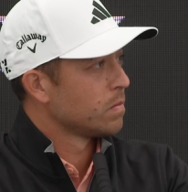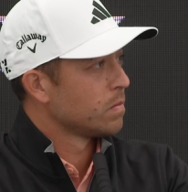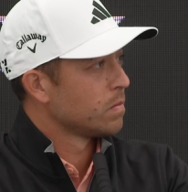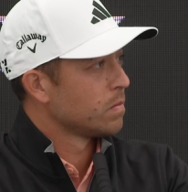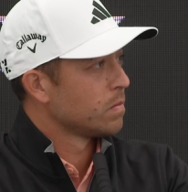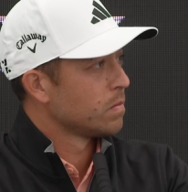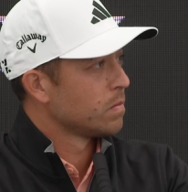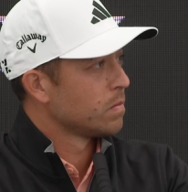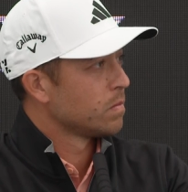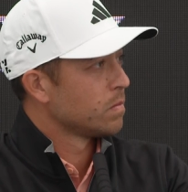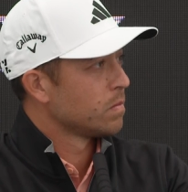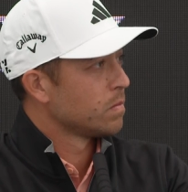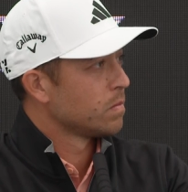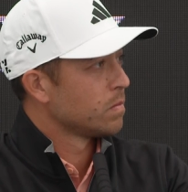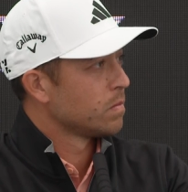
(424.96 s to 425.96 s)

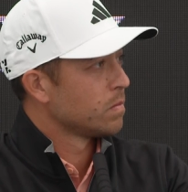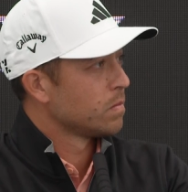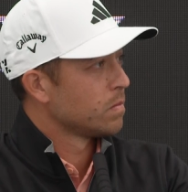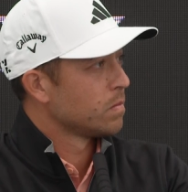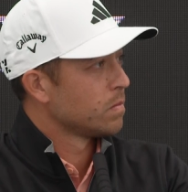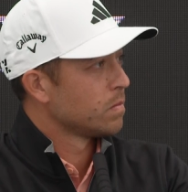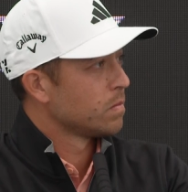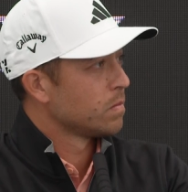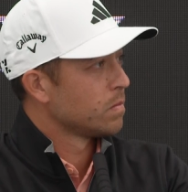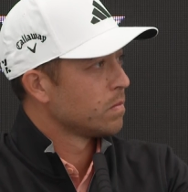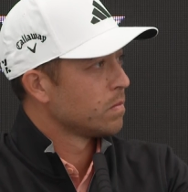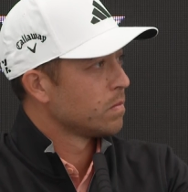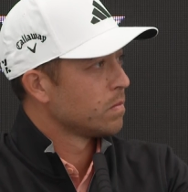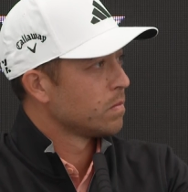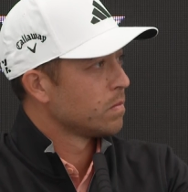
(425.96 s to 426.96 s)

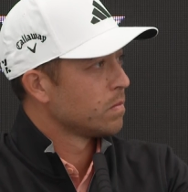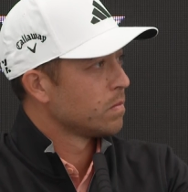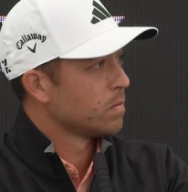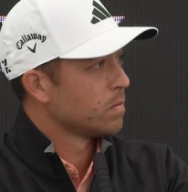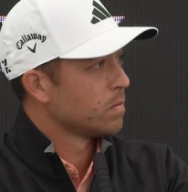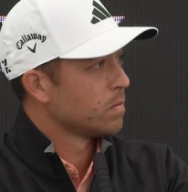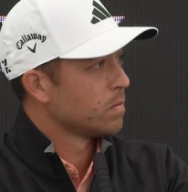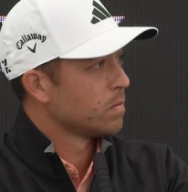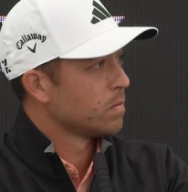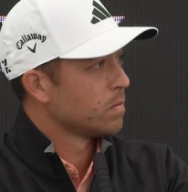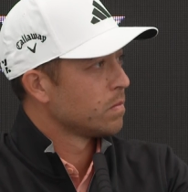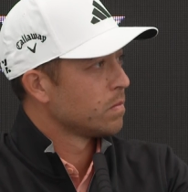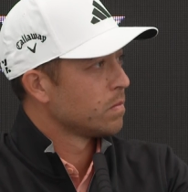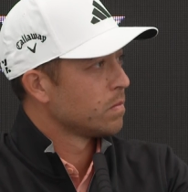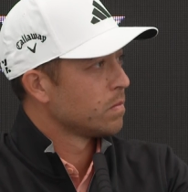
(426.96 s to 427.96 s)

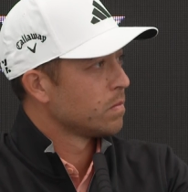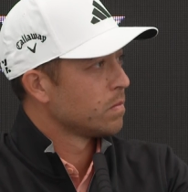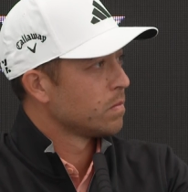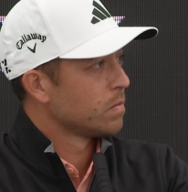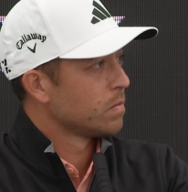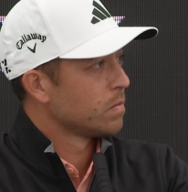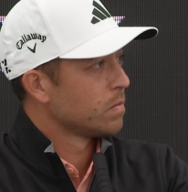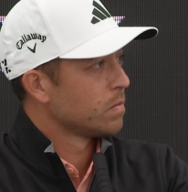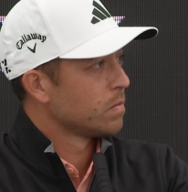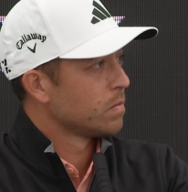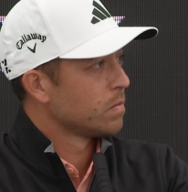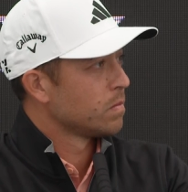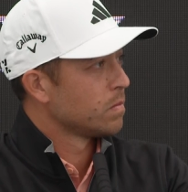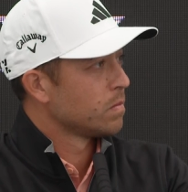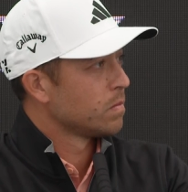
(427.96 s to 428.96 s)

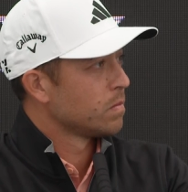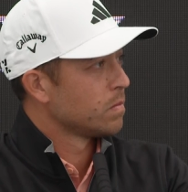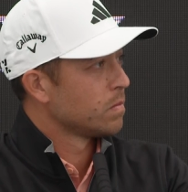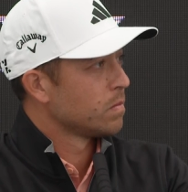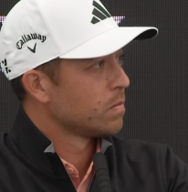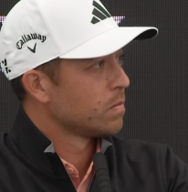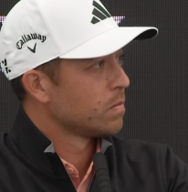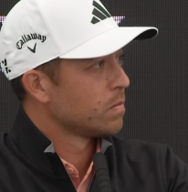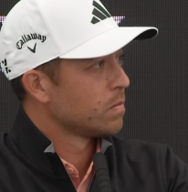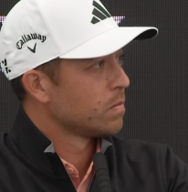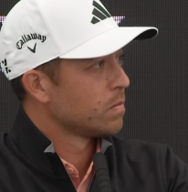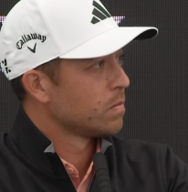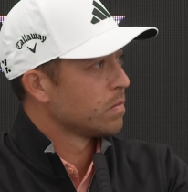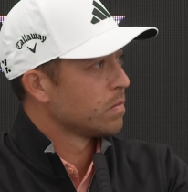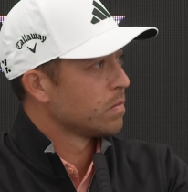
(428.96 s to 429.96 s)

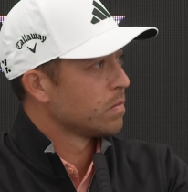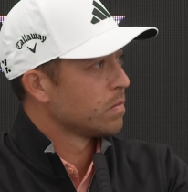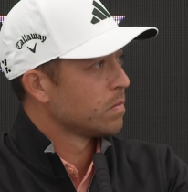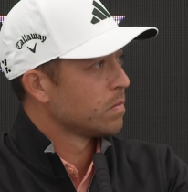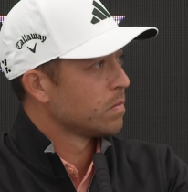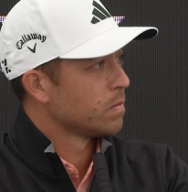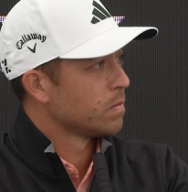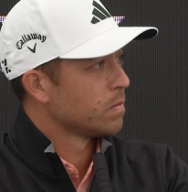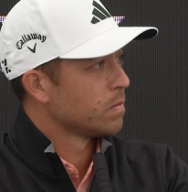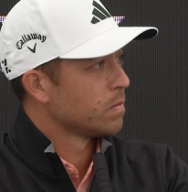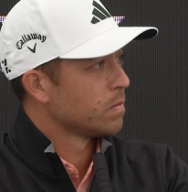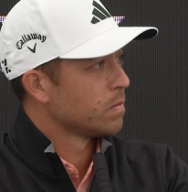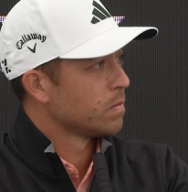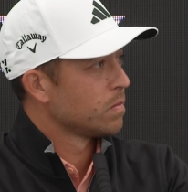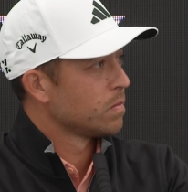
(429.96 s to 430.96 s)

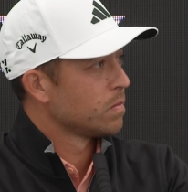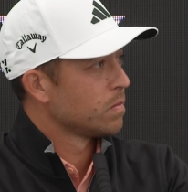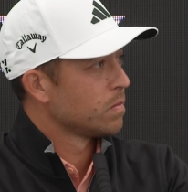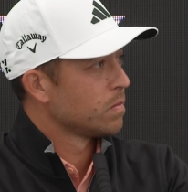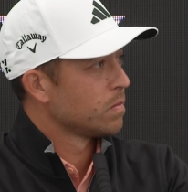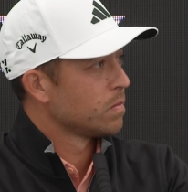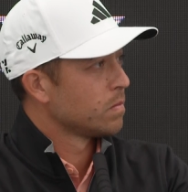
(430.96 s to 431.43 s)
Nothing is said.